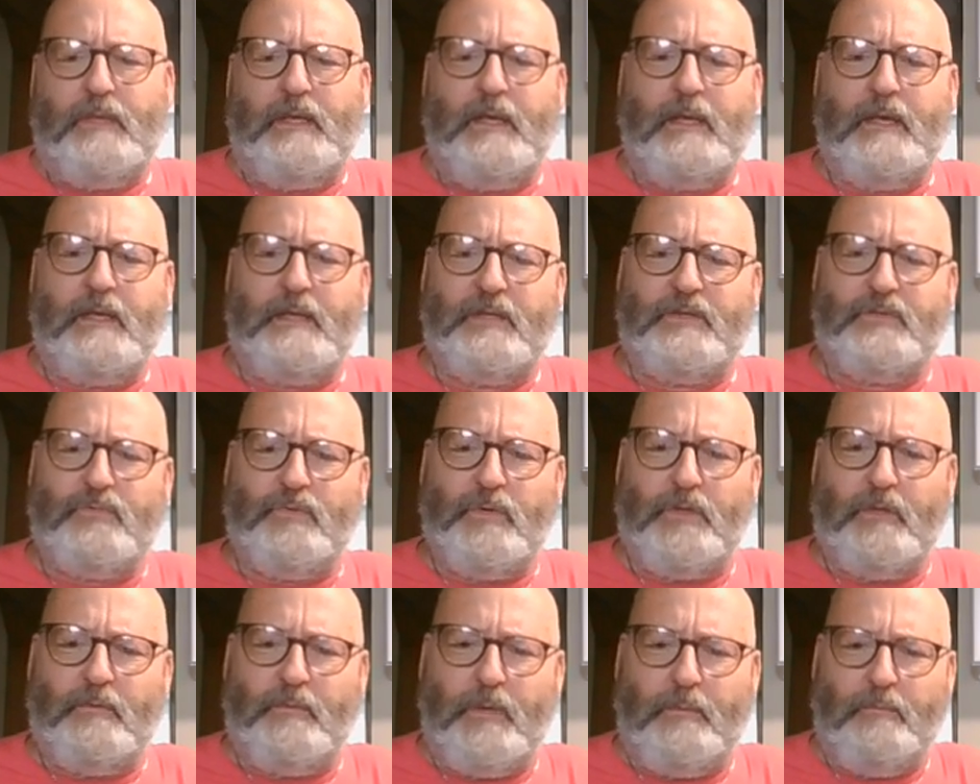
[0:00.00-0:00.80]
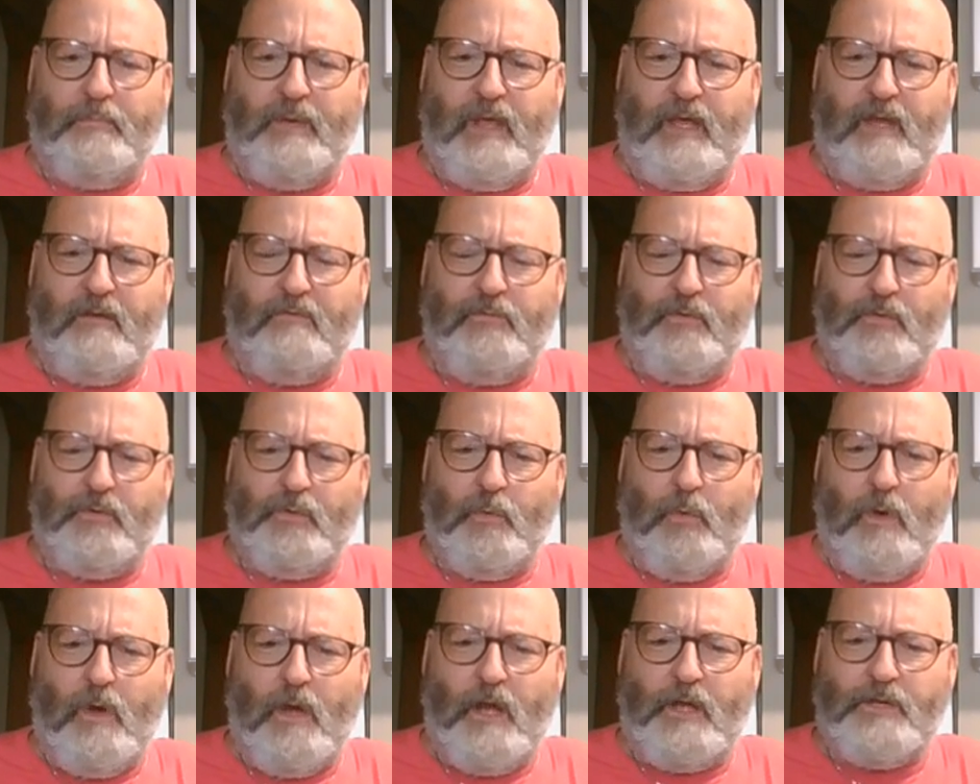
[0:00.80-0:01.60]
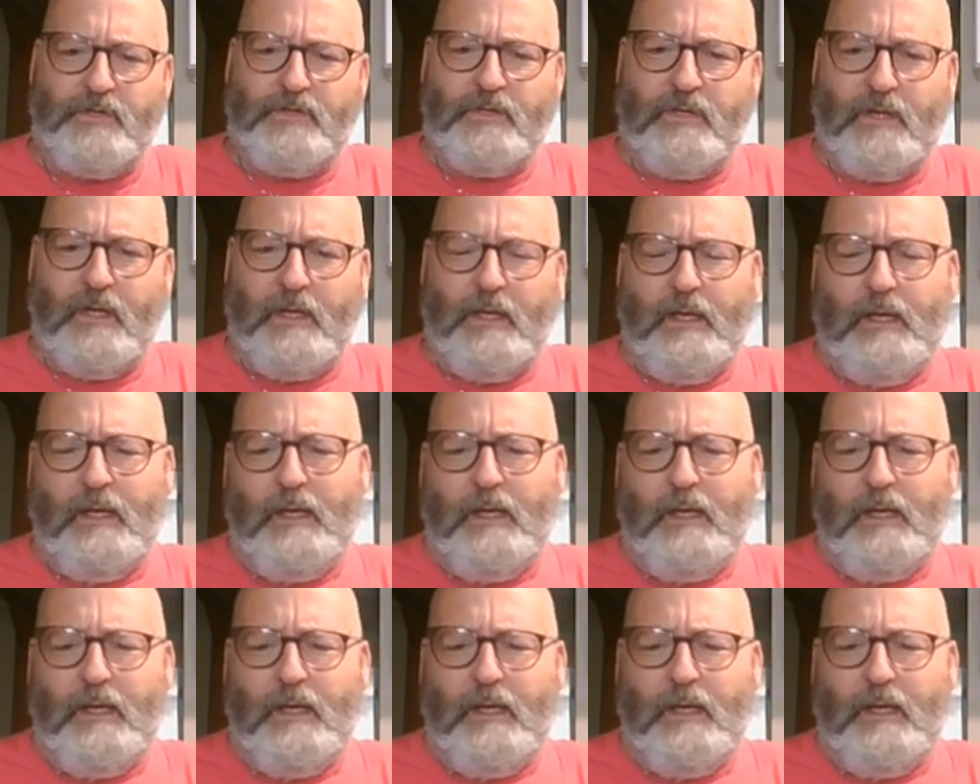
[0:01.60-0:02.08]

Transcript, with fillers: and it's really been painful to watch.